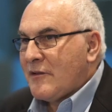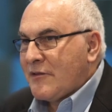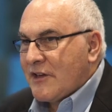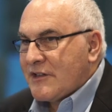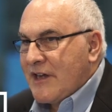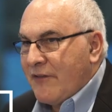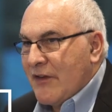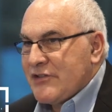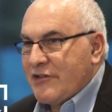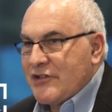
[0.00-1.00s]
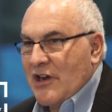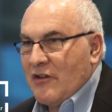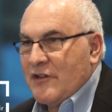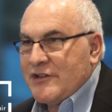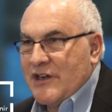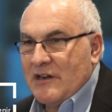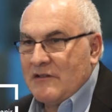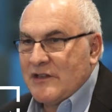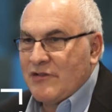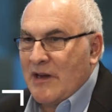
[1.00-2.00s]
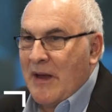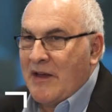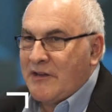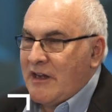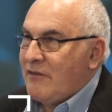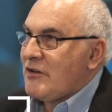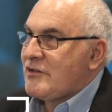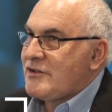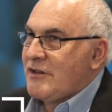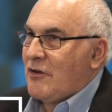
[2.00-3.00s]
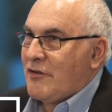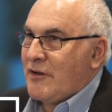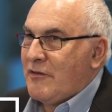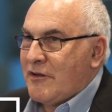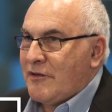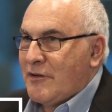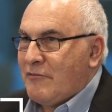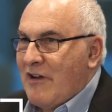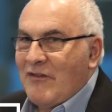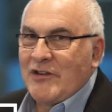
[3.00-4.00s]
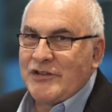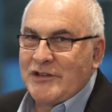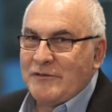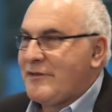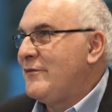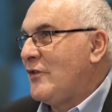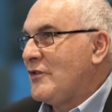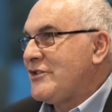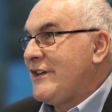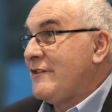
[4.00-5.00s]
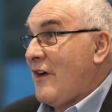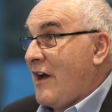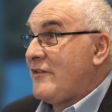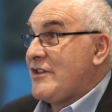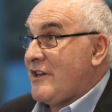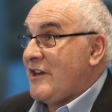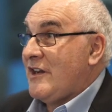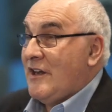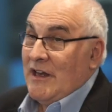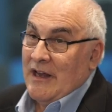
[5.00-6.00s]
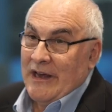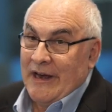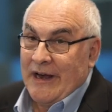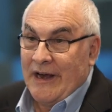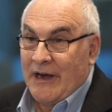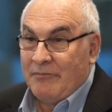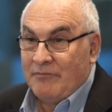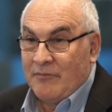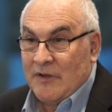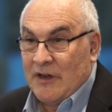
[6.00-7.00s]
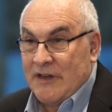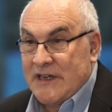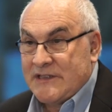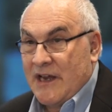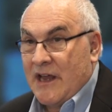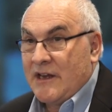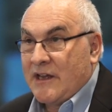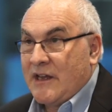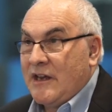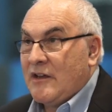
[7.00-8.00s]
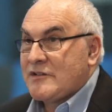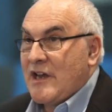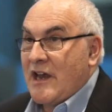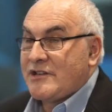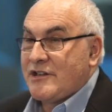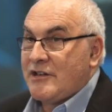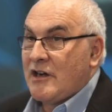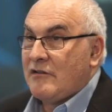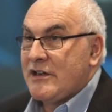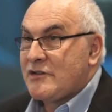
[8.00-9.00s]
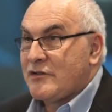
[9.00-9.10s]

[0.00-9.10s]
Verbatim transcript: so the, the key feature of the show this year is really about the evolution or the, the, the revolution from 4G to 5G. Um, you know, yesterday at a keynote session, you know, really